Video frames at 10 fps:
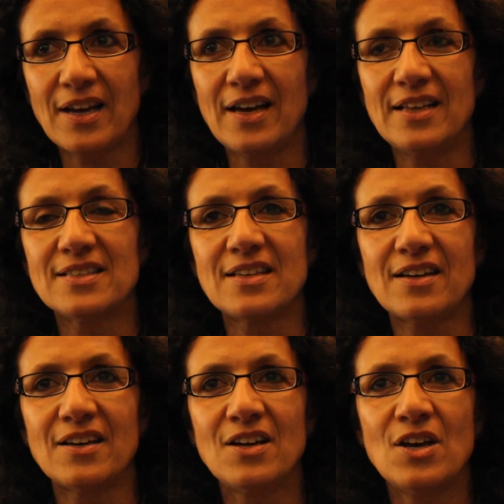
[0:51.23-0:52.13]
And
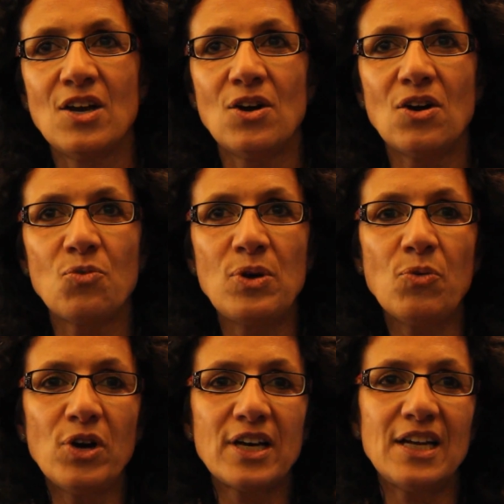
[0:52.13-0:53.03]
uh, we
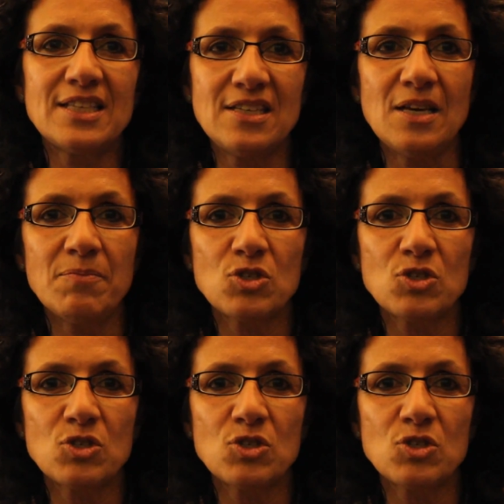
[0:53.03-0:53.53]
work in a team,